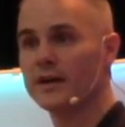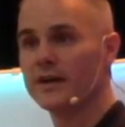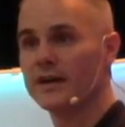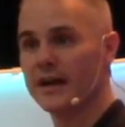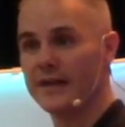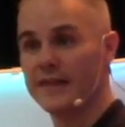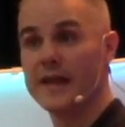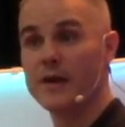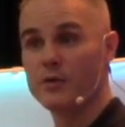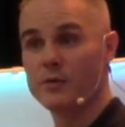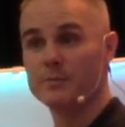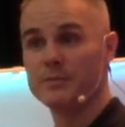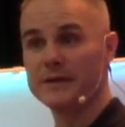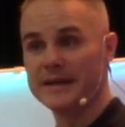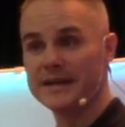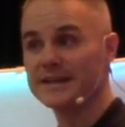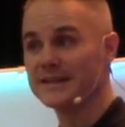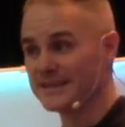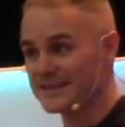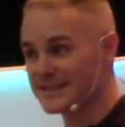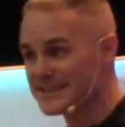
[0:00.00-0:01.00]
And they would
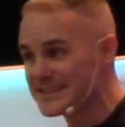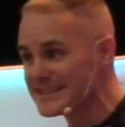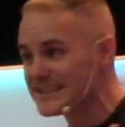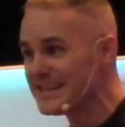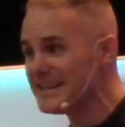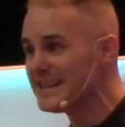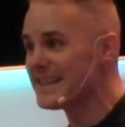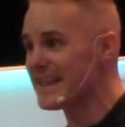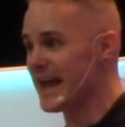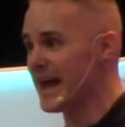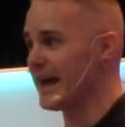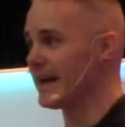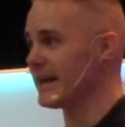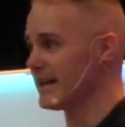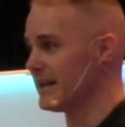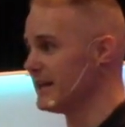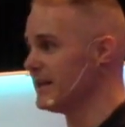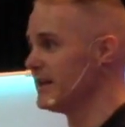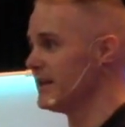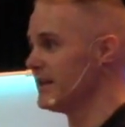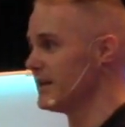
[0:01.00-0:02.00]
begin to see that
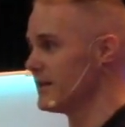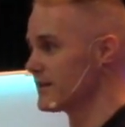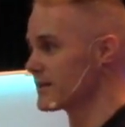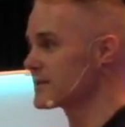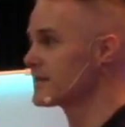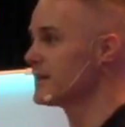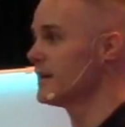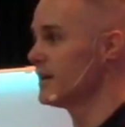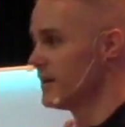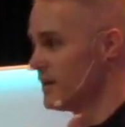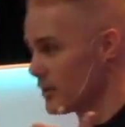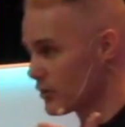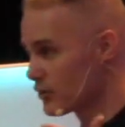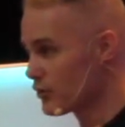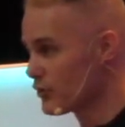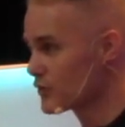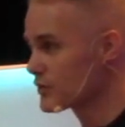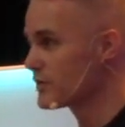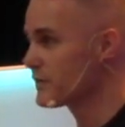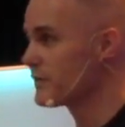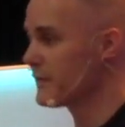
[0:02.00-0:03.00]
in his
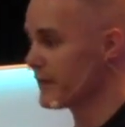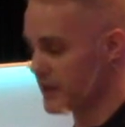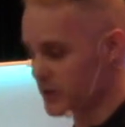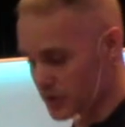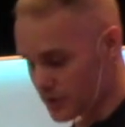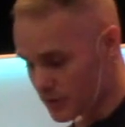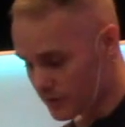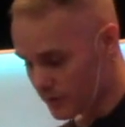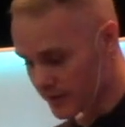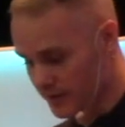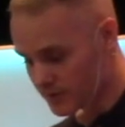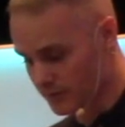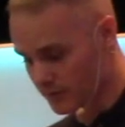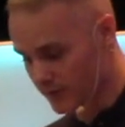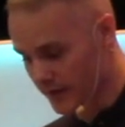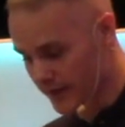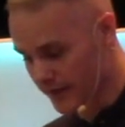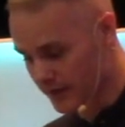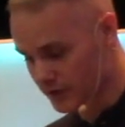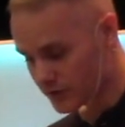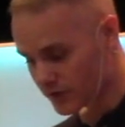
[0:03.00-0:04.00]
crucifixion and
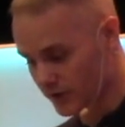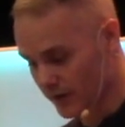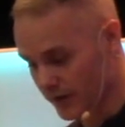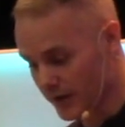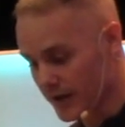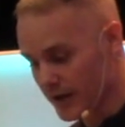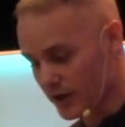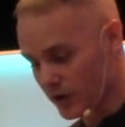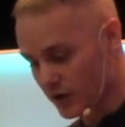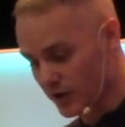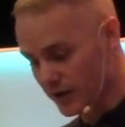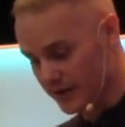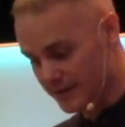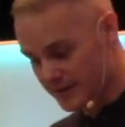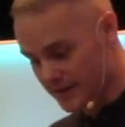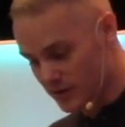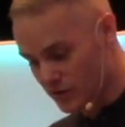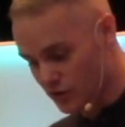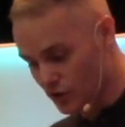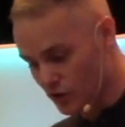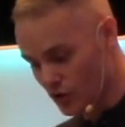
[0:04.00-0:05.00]
resurrection. He
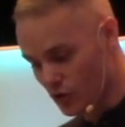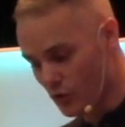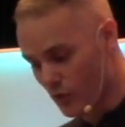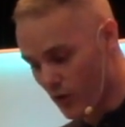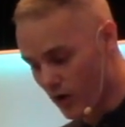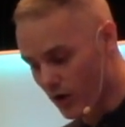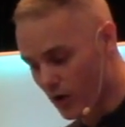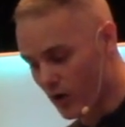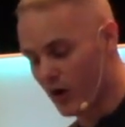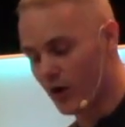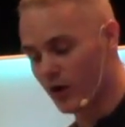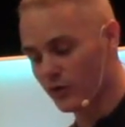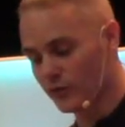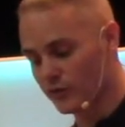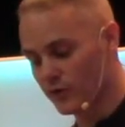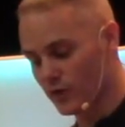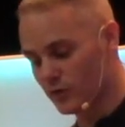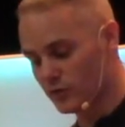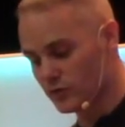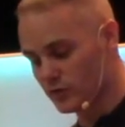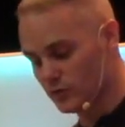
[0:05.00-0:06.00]
says, You are
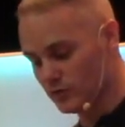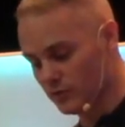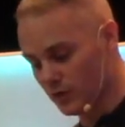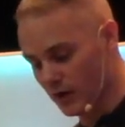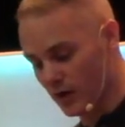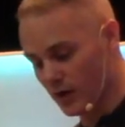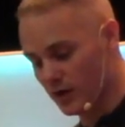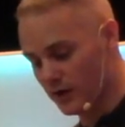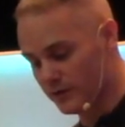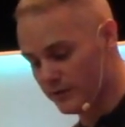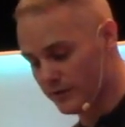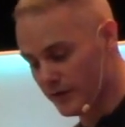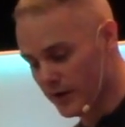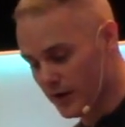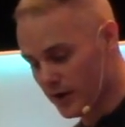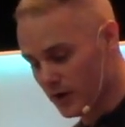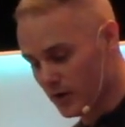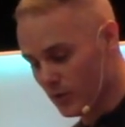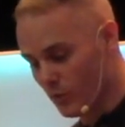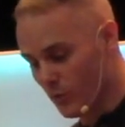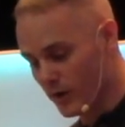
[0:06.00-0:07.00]
also to love
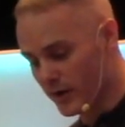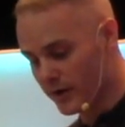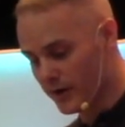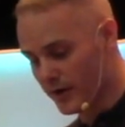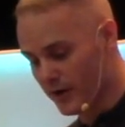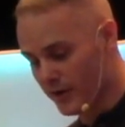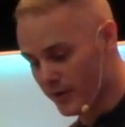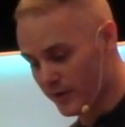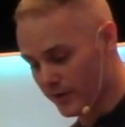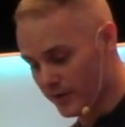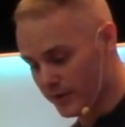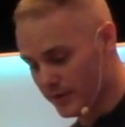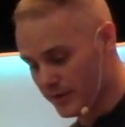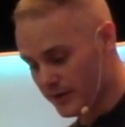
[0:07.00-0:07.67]
one another.